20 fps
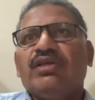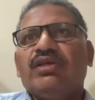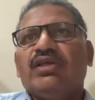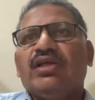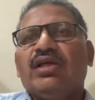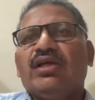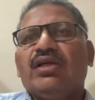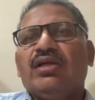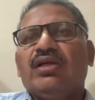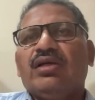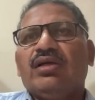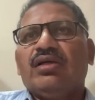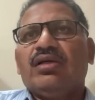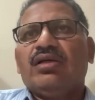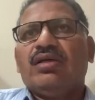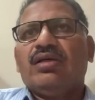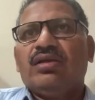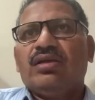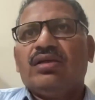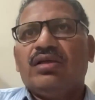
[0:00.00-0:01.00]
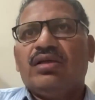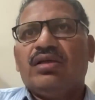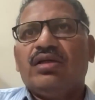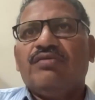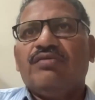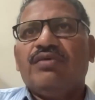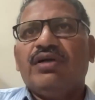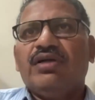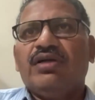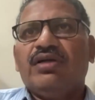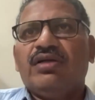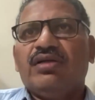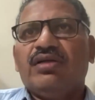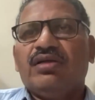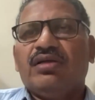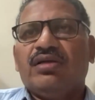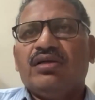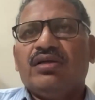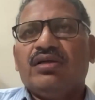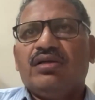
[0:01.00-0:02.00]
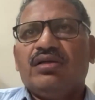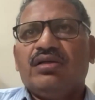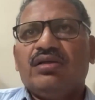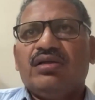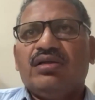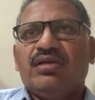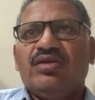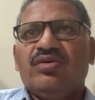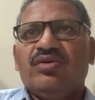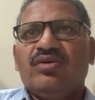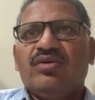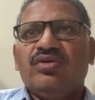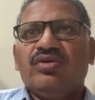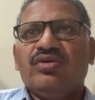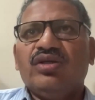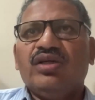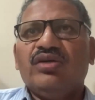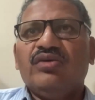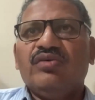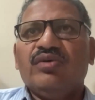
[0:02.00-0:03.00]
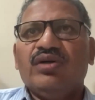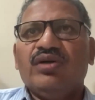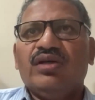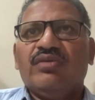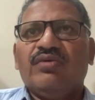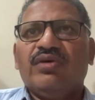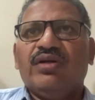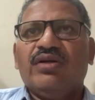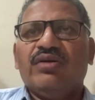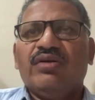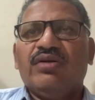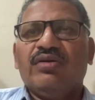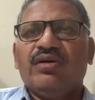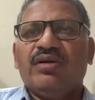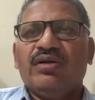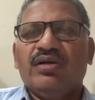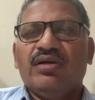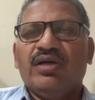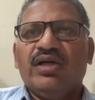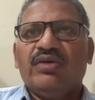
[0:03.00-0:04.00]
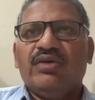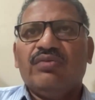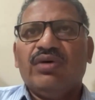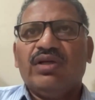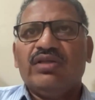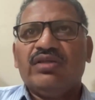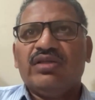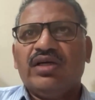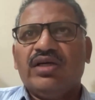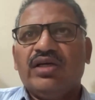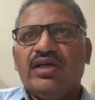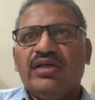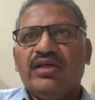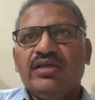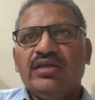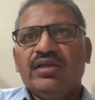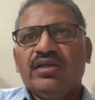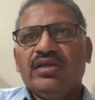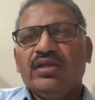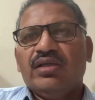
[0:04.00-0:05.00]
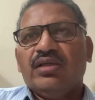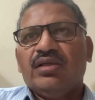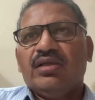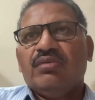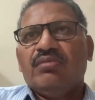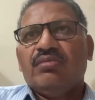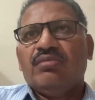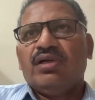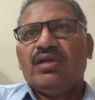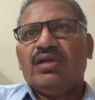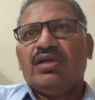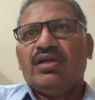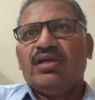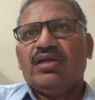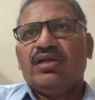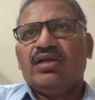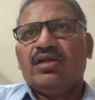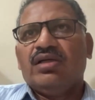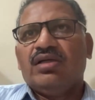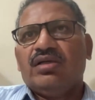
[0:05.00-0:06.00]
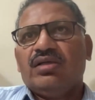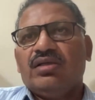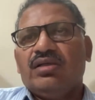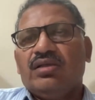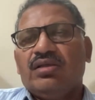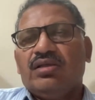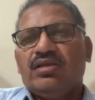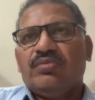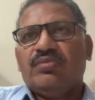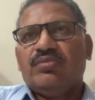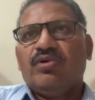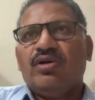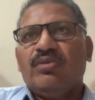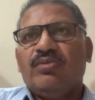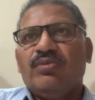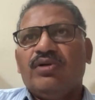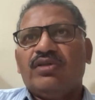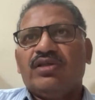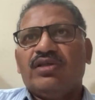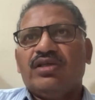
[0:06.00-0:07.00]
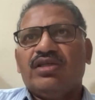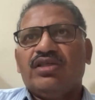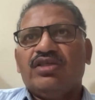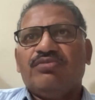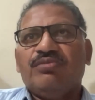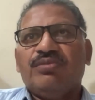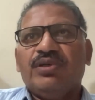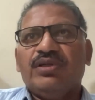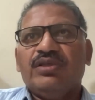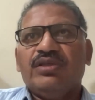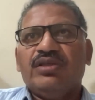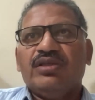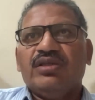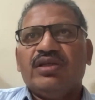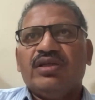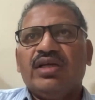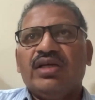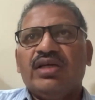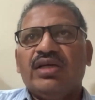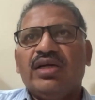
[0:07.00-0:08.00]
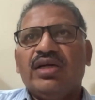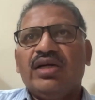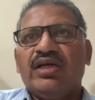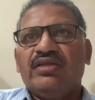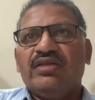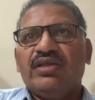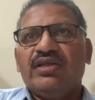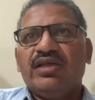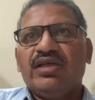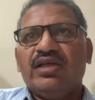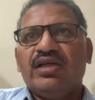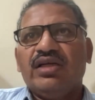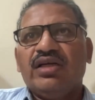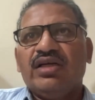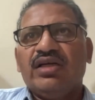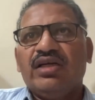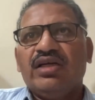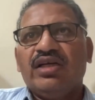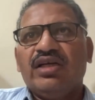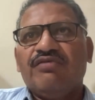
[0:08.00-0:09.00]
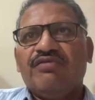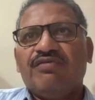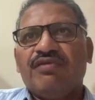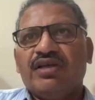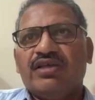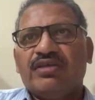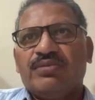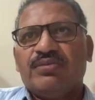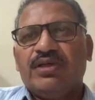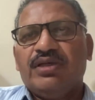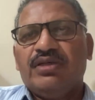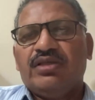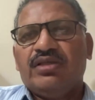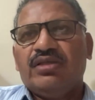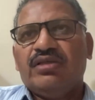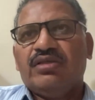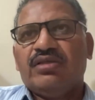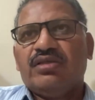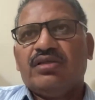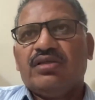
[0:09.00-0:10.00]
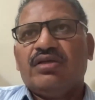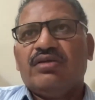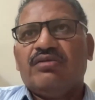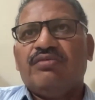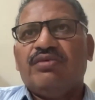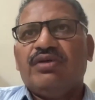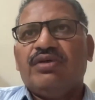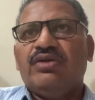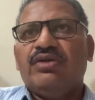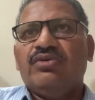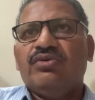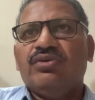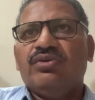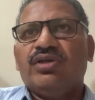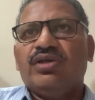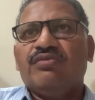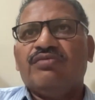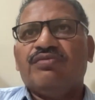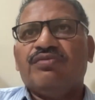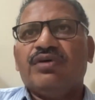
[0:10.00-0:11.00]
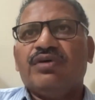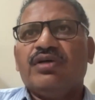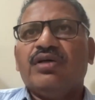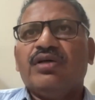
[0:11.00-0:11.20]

we can uh, give it uh, uh, you know usually given like once a day but in a uh, small percentage of patients like grade c grade d reflux patients uh, we do give